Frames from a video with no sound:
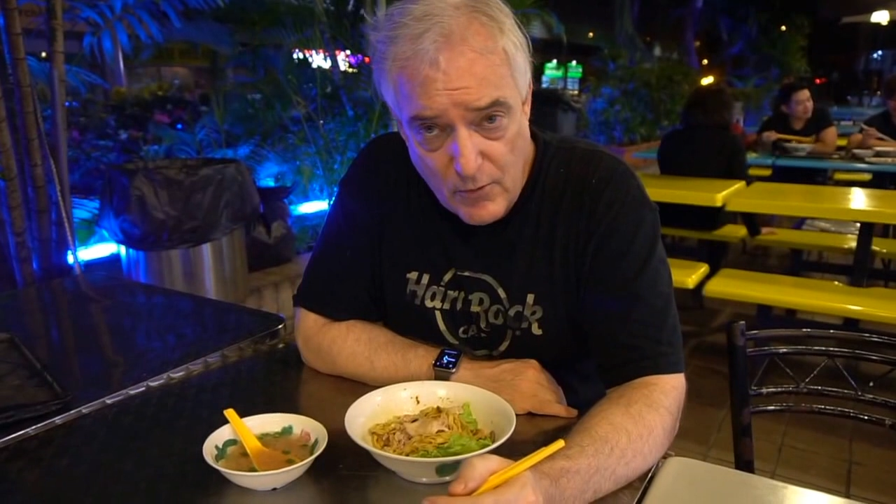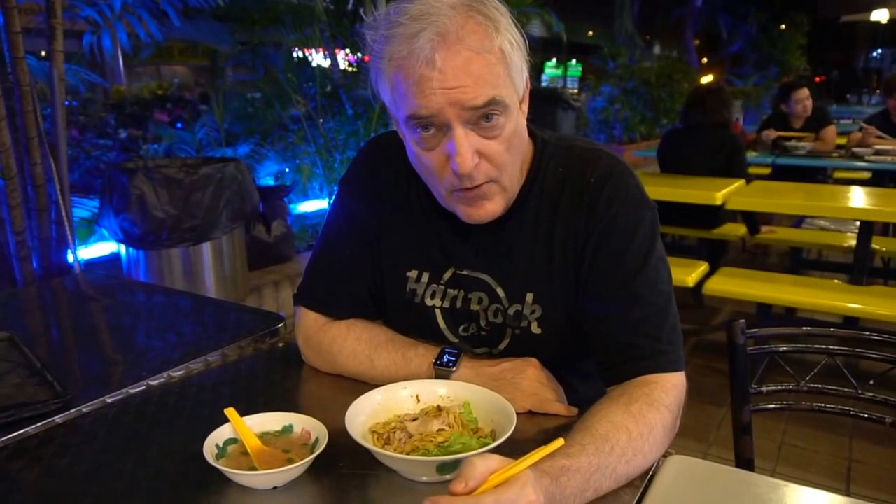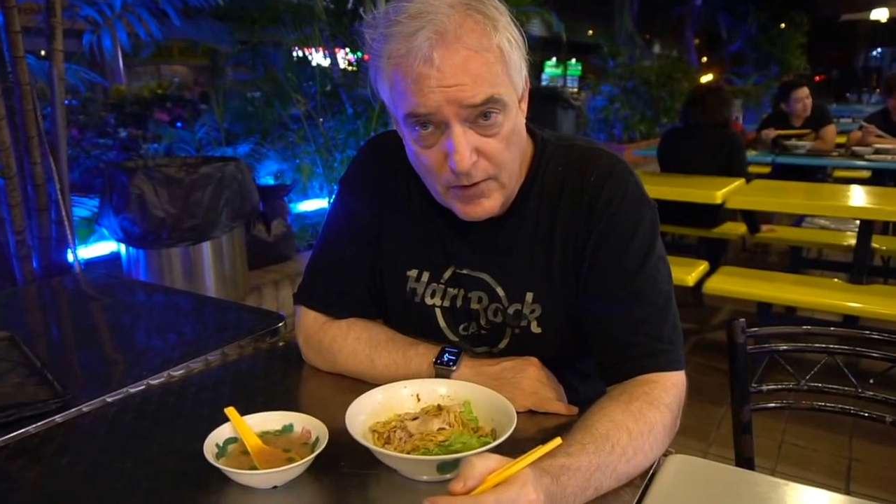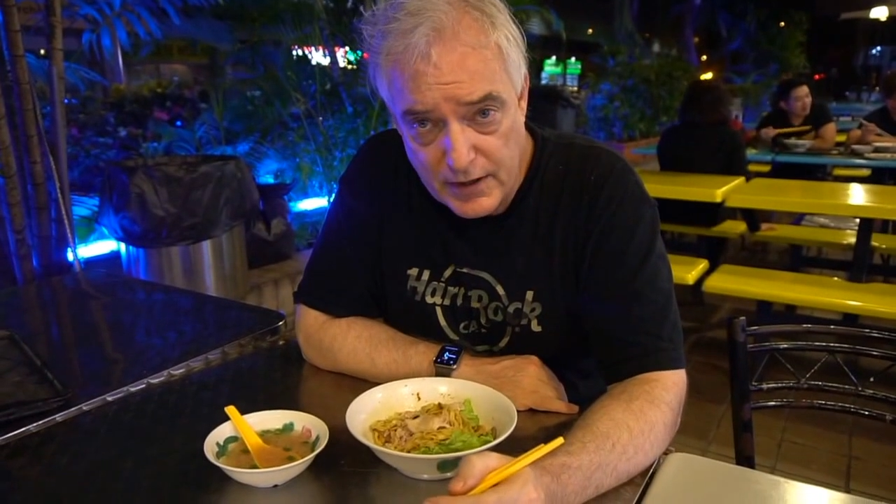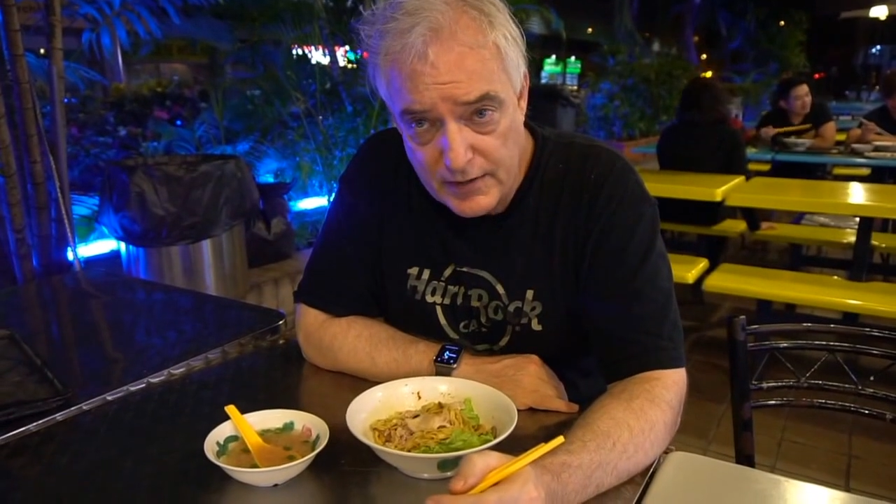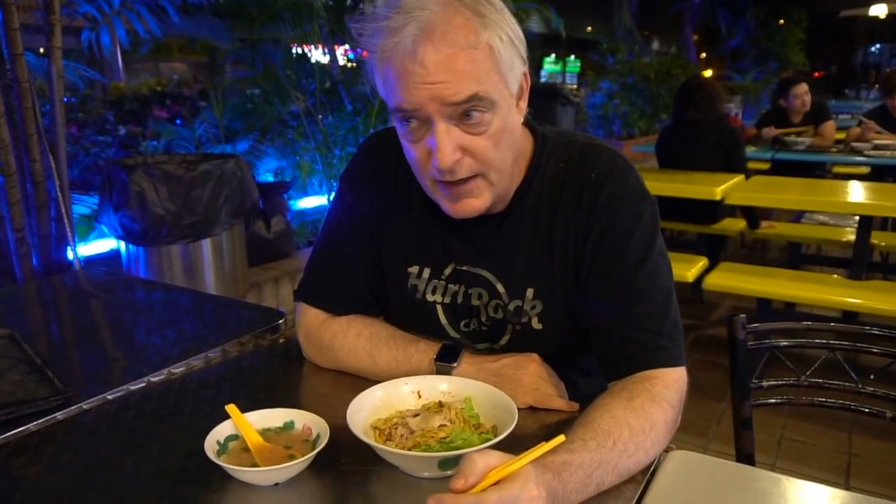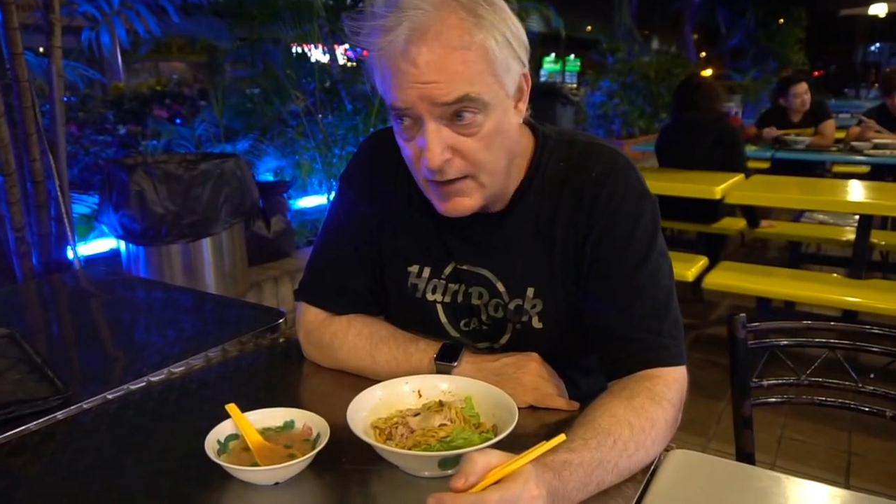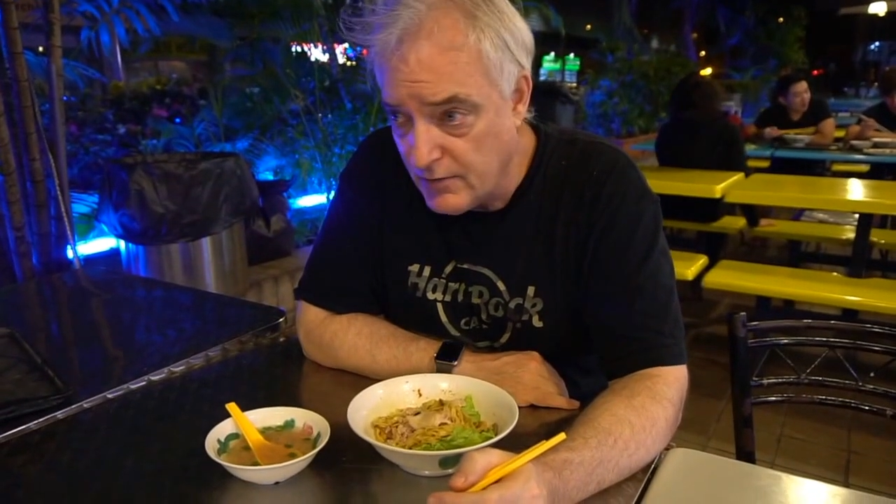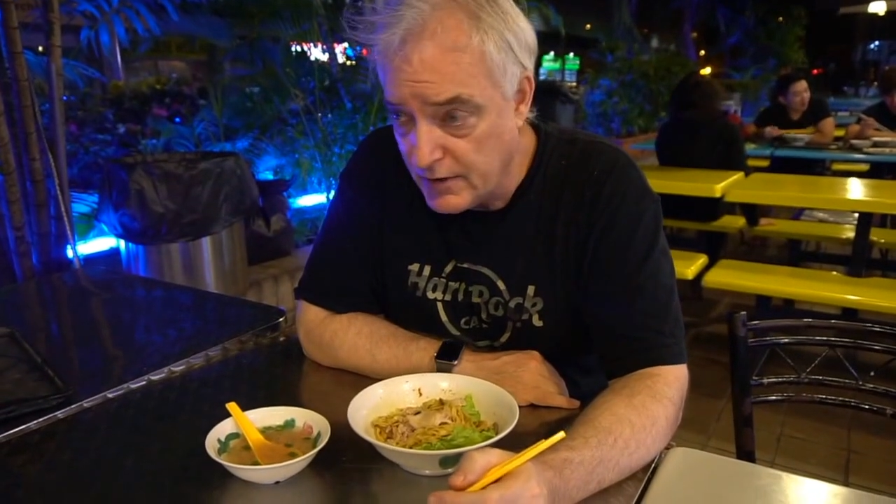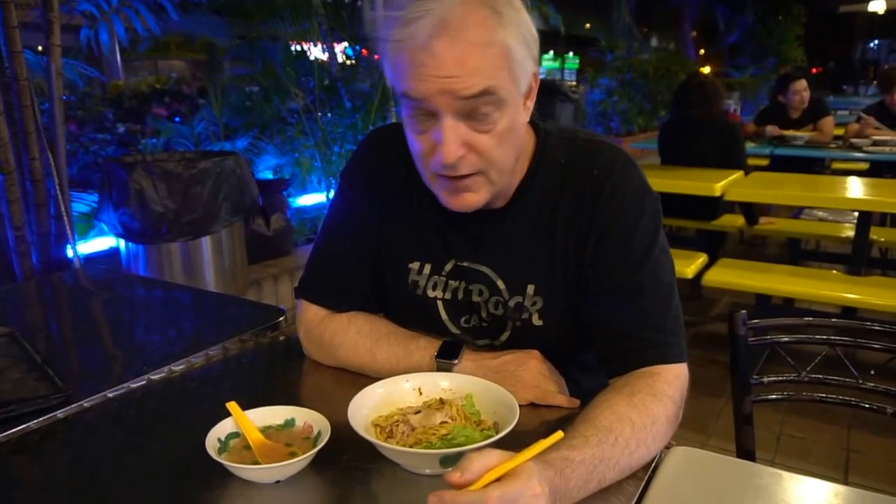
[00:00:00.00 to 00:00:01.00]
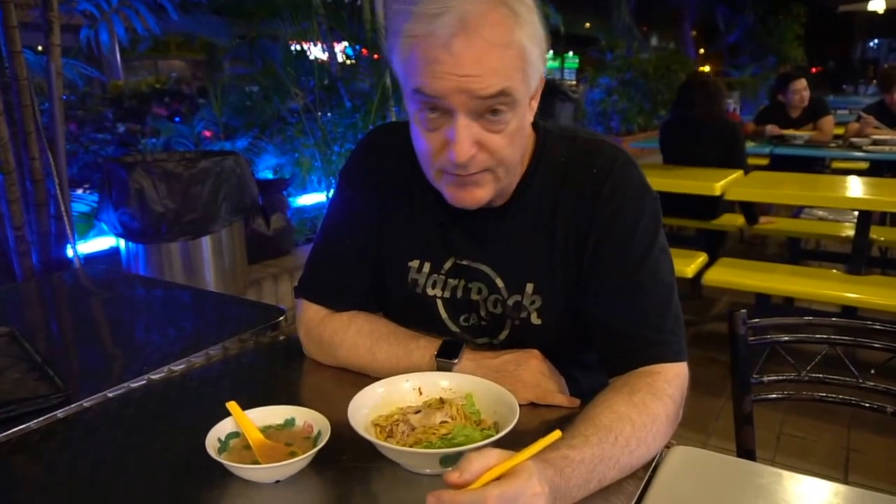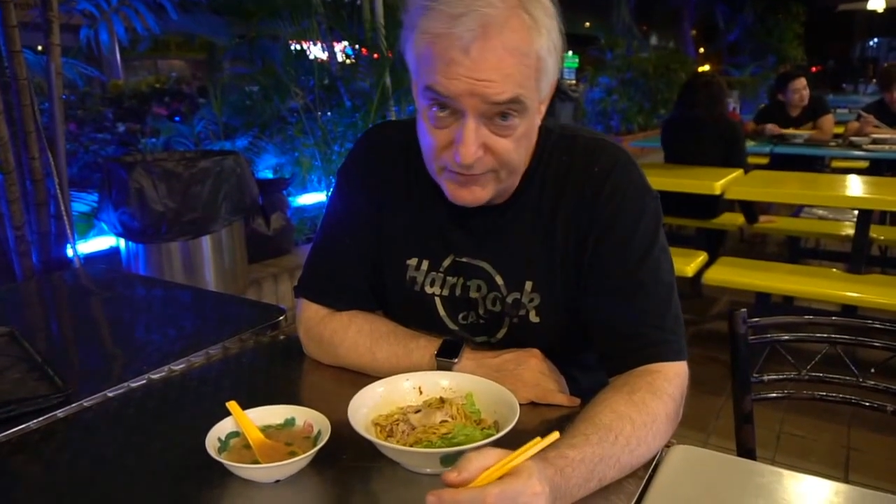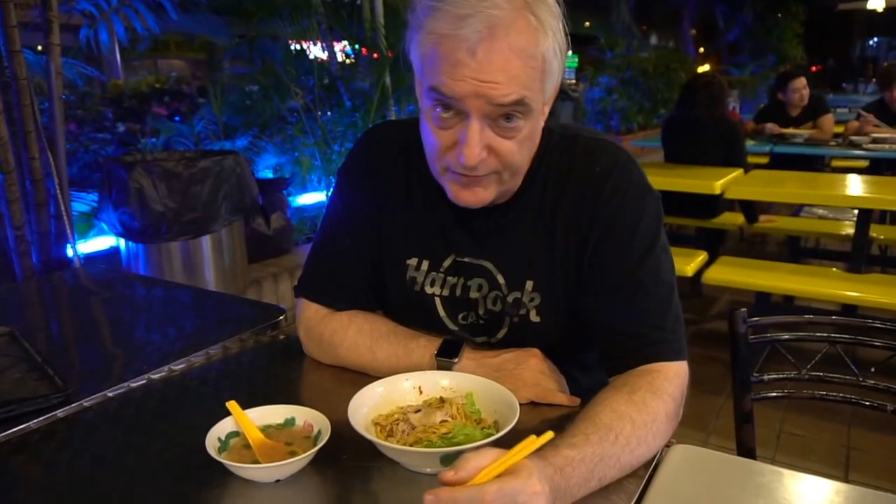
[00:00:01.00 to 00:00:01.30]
morning and they don't get up as